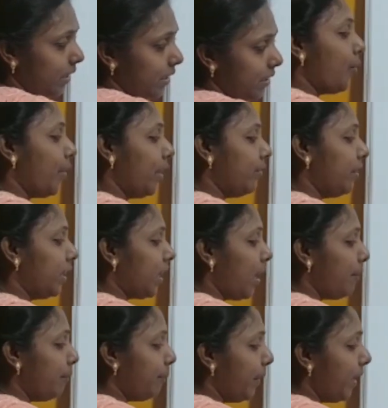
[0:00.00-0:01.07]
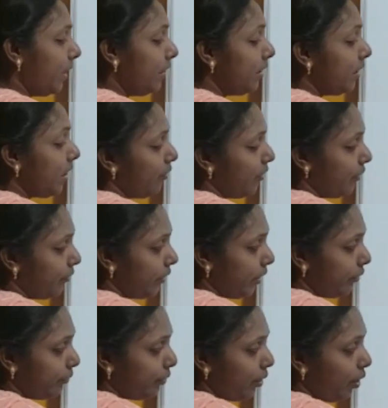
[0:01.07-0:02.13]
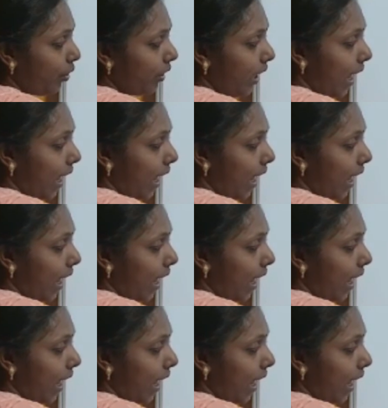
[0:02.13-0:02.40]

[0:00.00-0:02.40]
when we compare 54